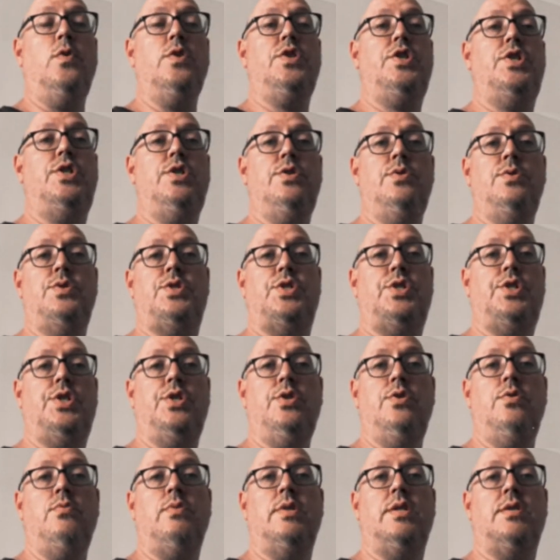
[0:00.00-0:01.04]
choose
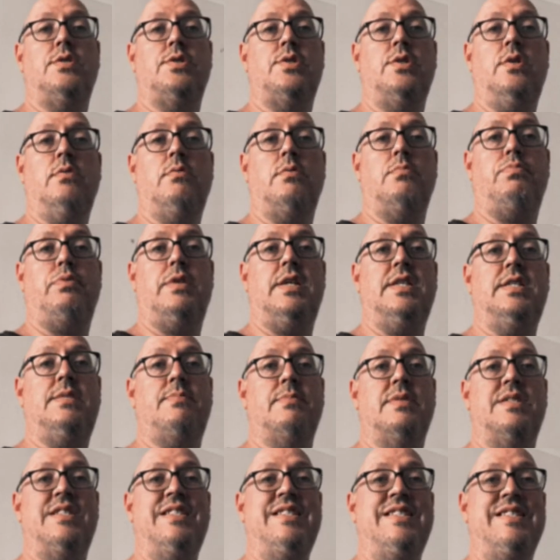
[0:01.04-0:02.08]
2 where there's no
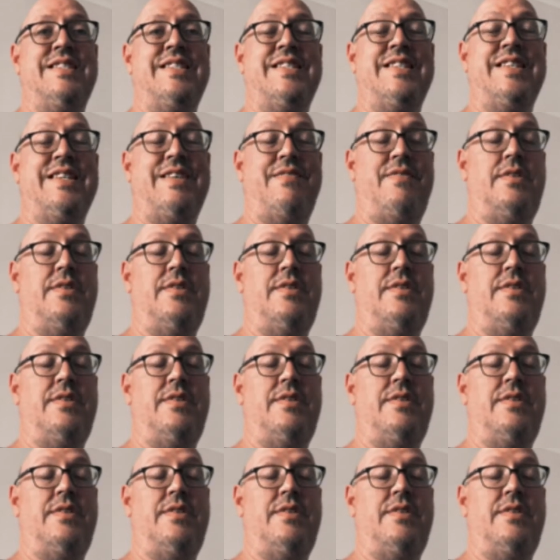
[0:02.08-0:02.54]
replacement. If you